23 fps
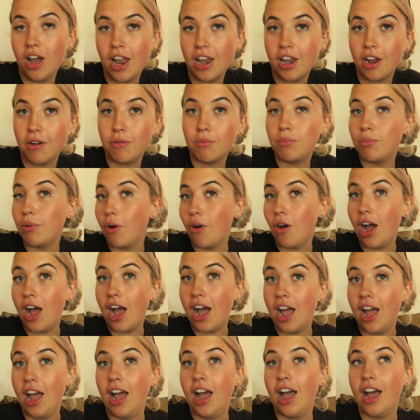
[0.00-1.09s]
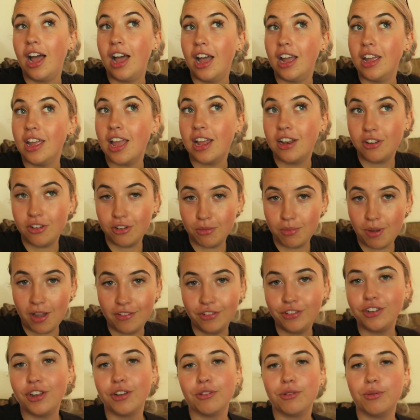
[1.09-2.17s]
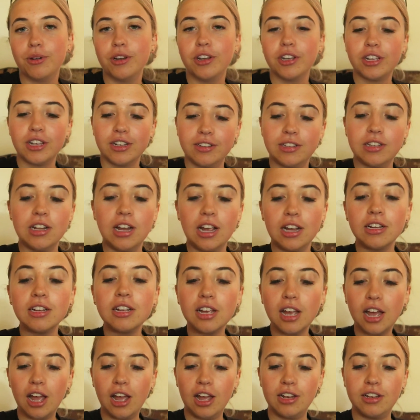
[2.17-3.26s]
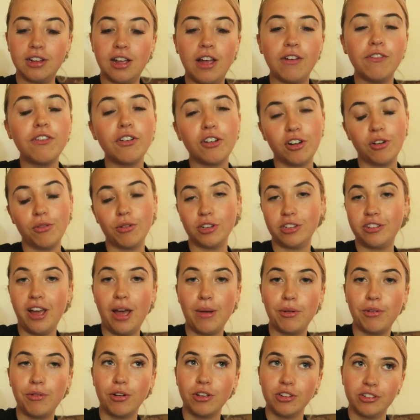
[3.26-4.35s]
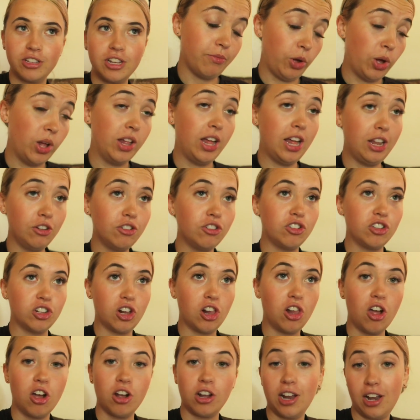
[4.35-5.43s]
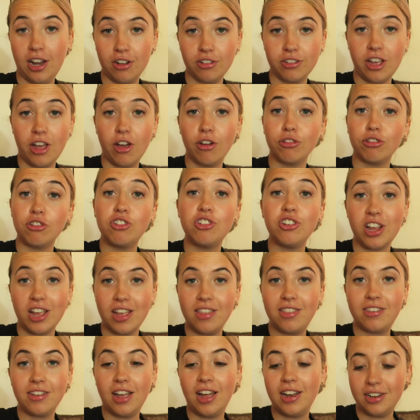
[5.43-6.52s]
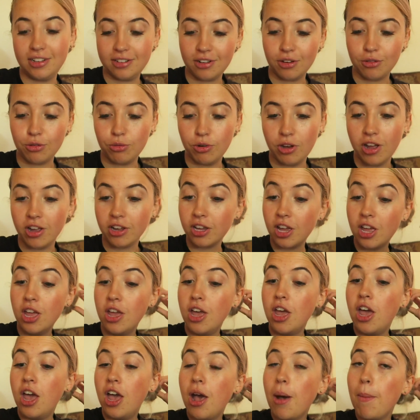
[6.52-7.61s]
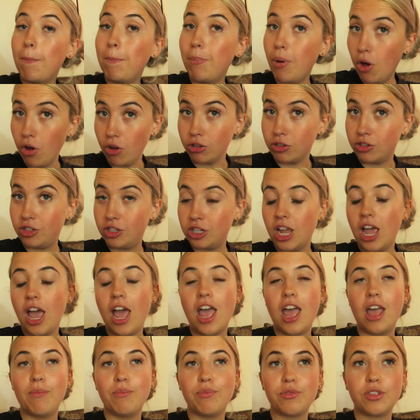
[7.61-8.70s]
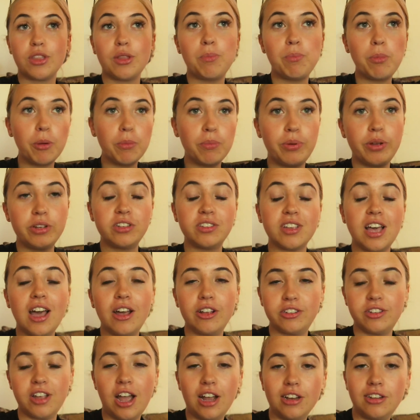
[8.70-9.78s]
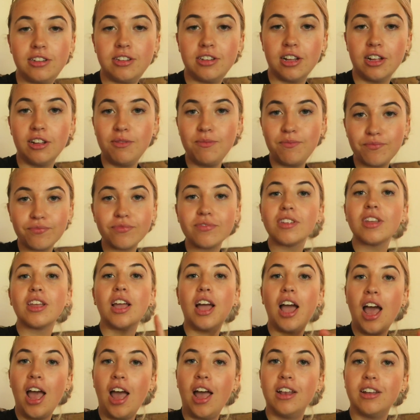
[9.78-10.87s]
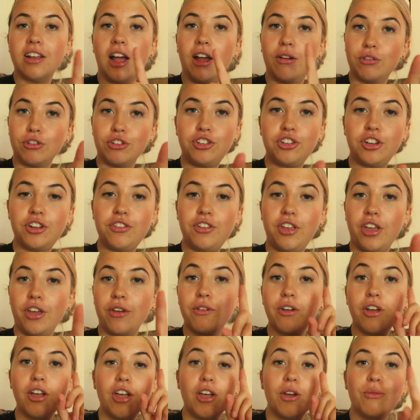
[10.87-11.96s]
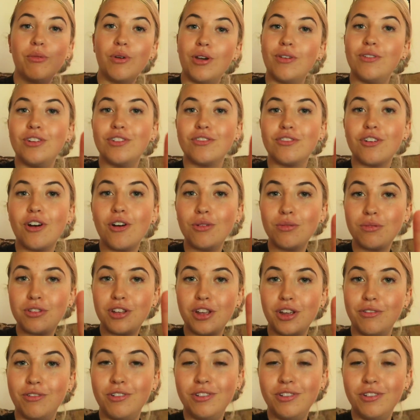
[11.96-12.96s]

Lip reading: I know, but I ended up having to go to work yesterday, and I forgot what time it was. Well, I looked at the clock and I was like, oh shit, I need to go to work. But the bumper's outside still, and I will show you where we have got up to.